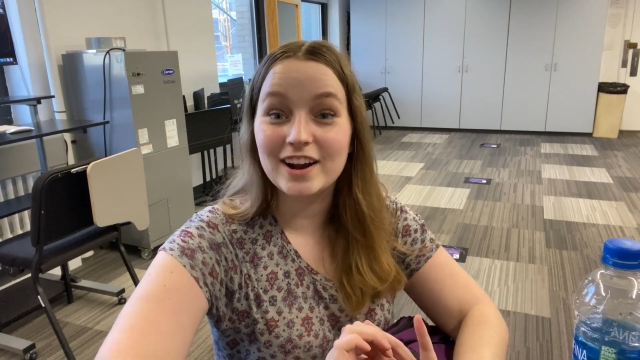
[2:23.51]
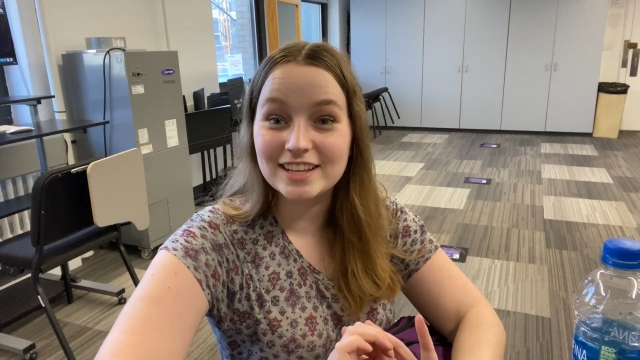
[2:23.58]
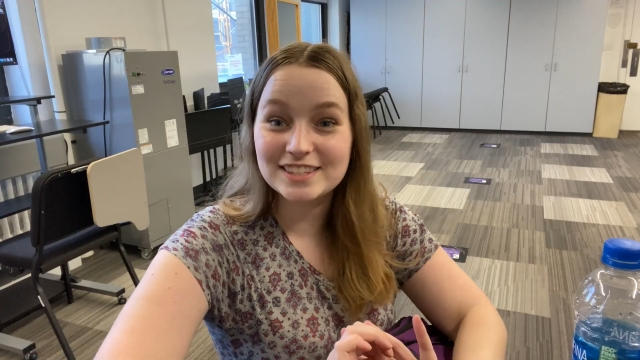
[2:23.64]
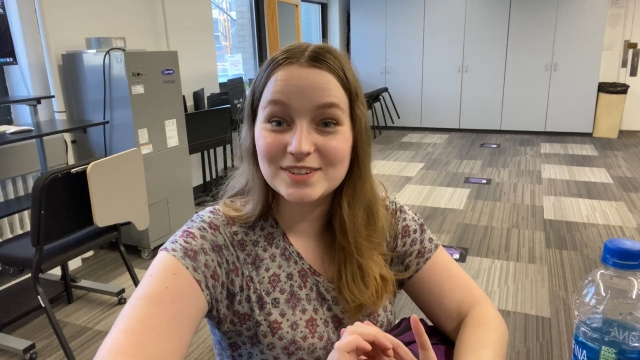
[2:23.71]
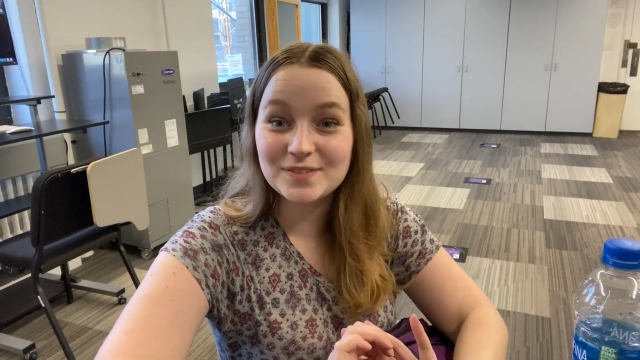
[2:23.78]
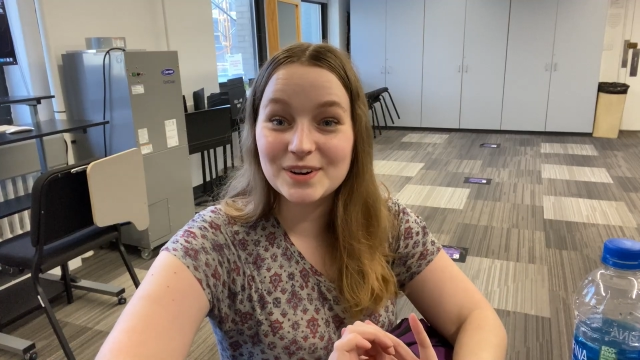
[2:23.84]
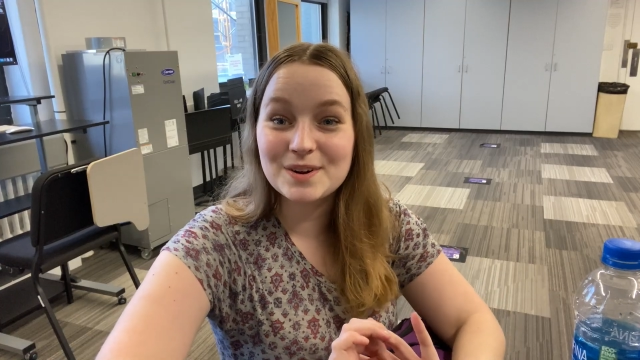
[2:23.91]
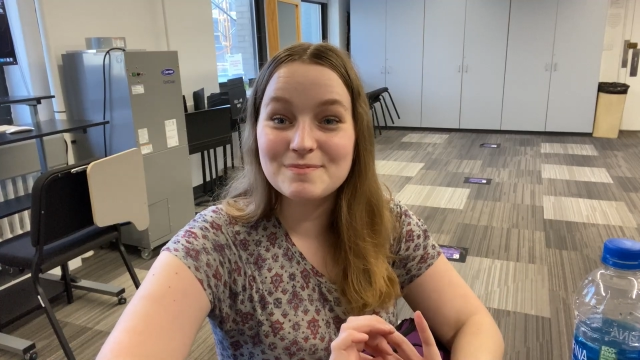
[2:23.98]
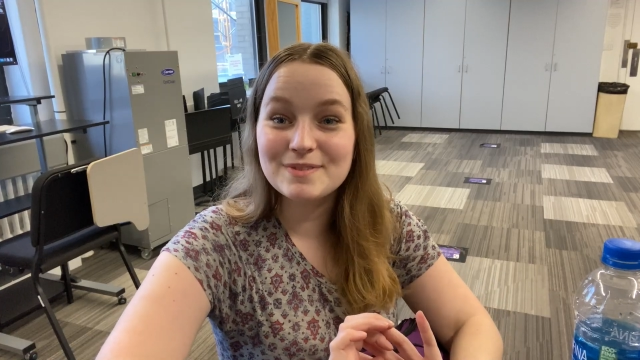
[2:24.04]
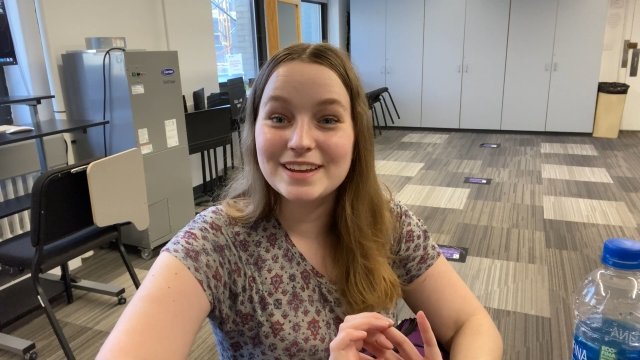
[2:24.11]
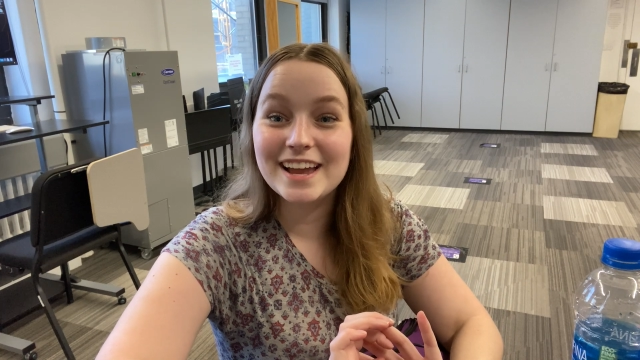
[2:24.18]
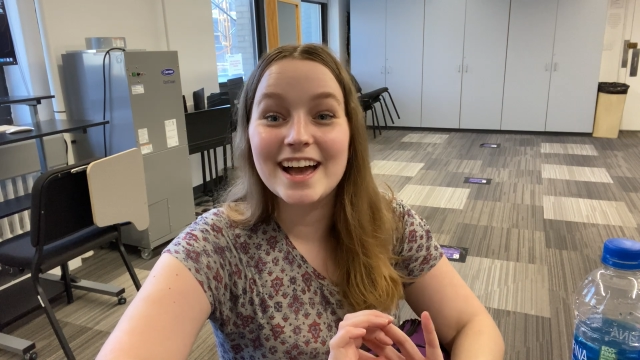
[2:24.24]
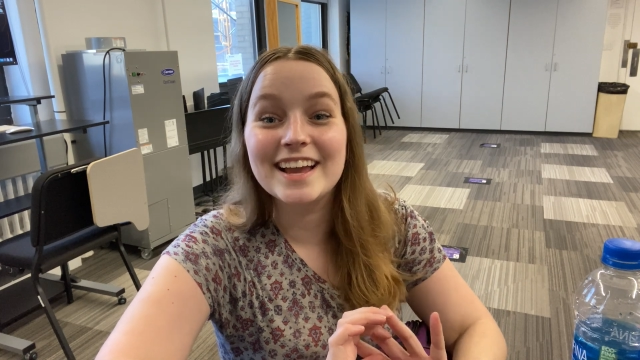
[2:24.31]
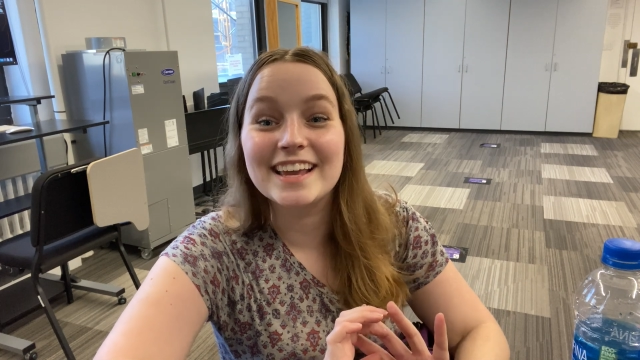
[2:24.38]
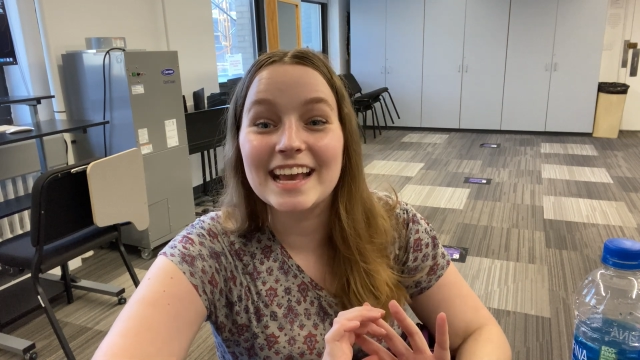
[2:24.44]
All right, so we're gonna
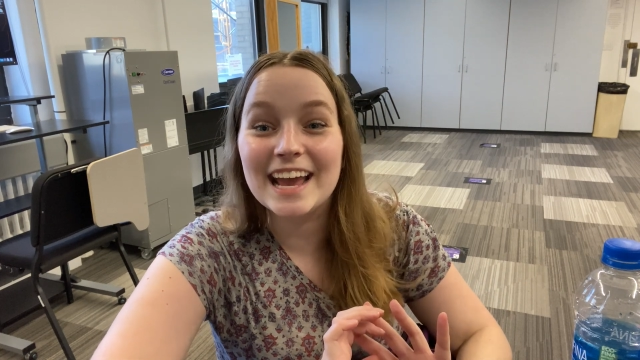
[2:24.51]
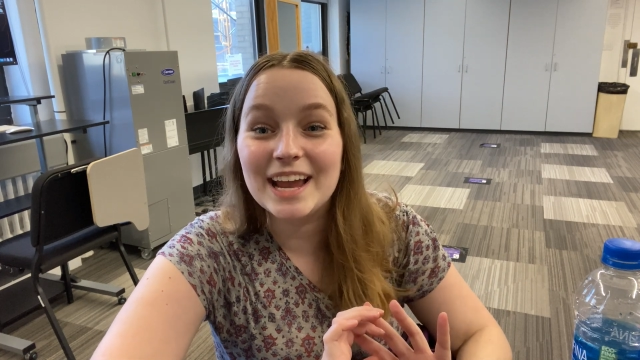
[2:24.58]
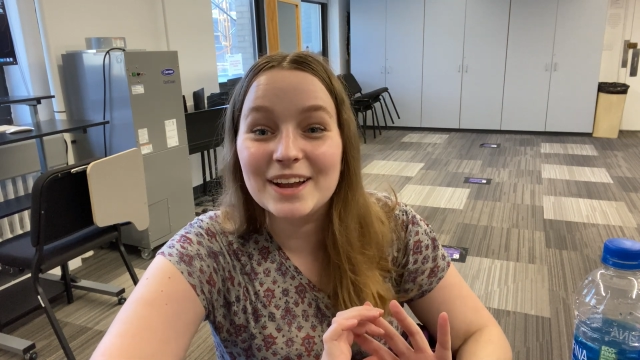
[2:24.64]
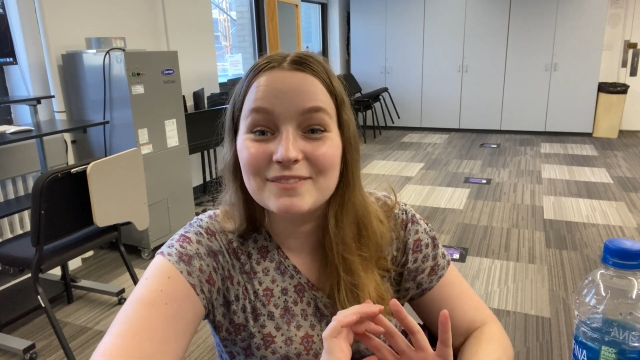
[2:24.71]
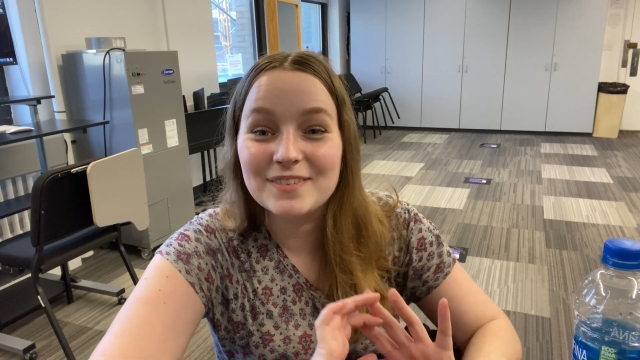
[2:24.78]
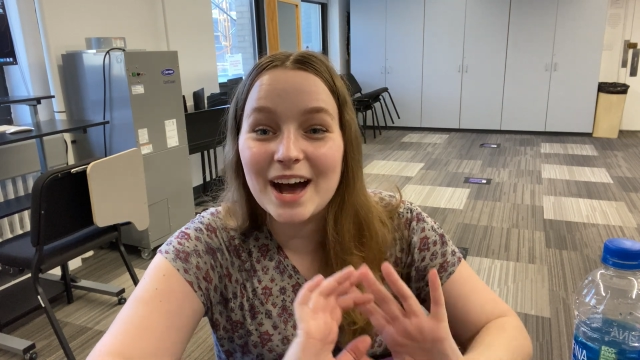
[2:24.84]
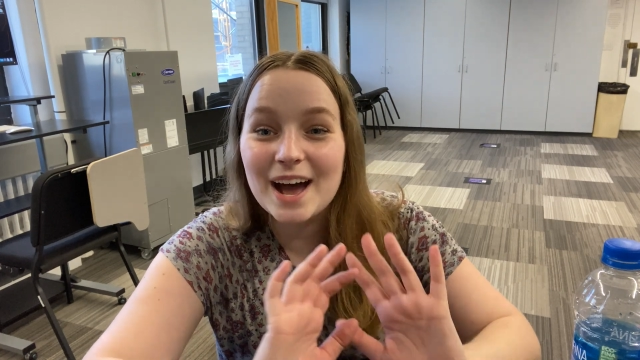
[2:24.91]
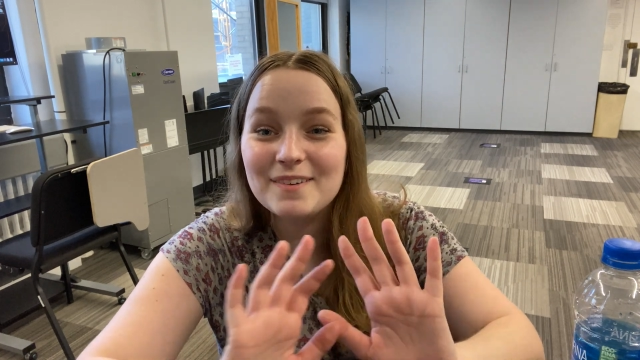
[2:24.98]
play a game.